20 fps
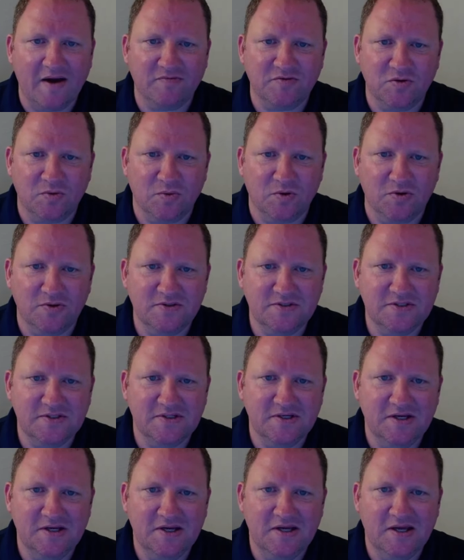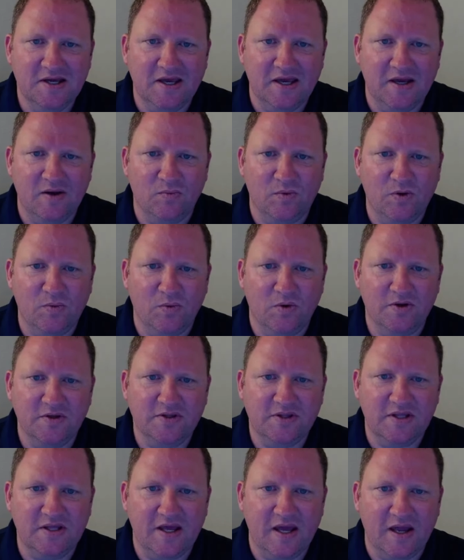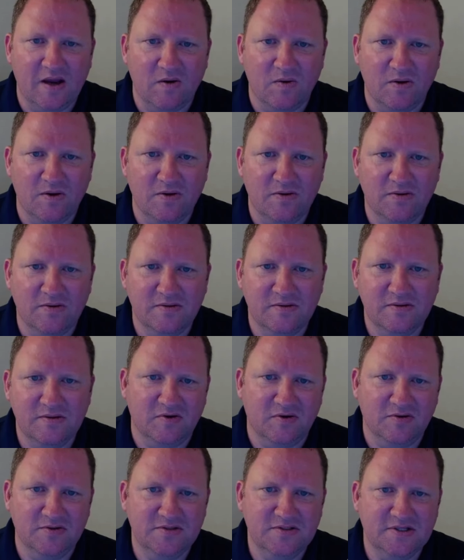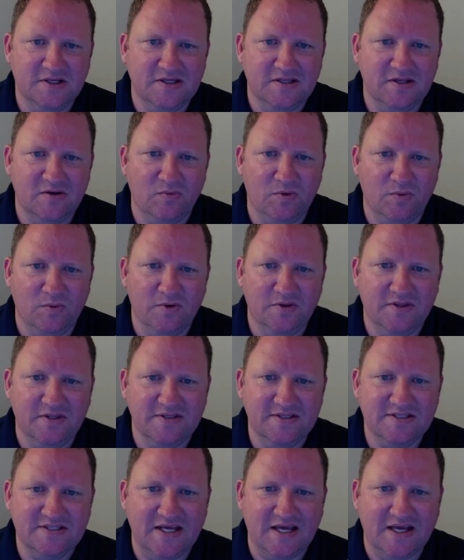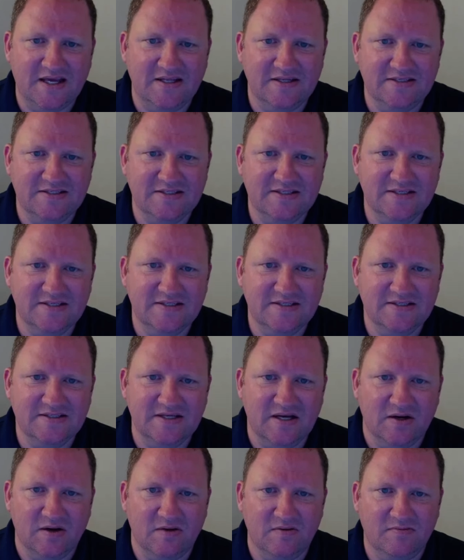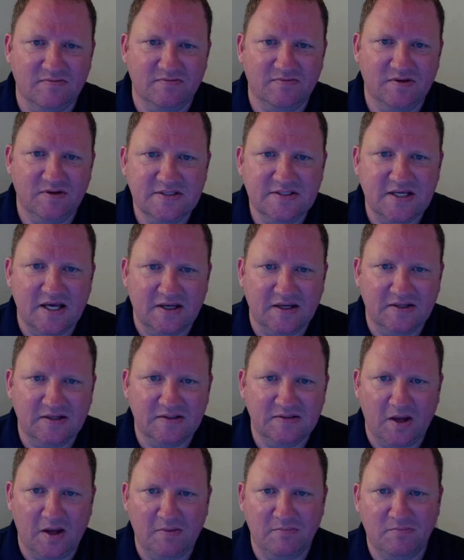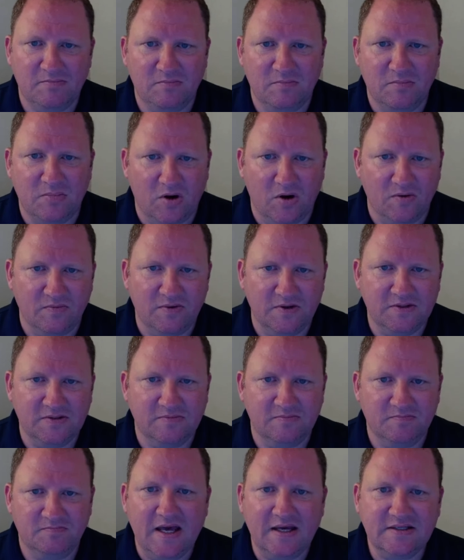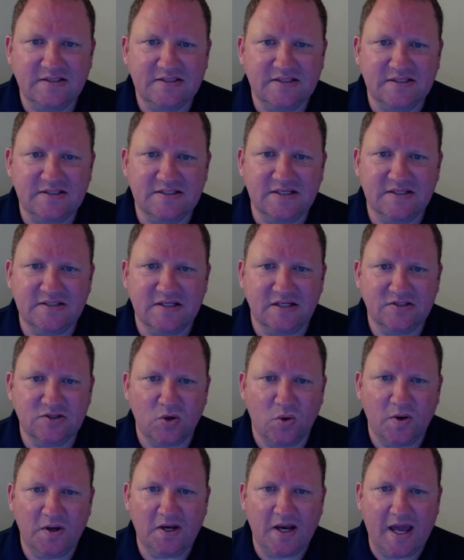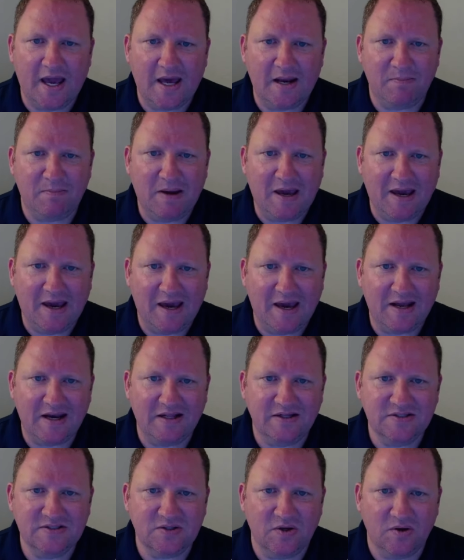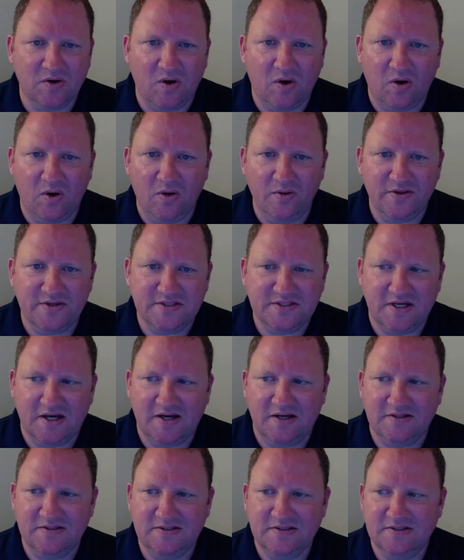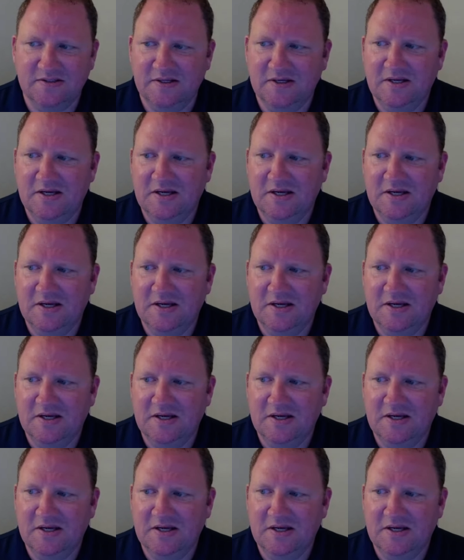afterwards. And we want the Arial first, and then we want the sans serif second. Okay, perfect. Next, it says let's go ahead and add paddings on all the sides.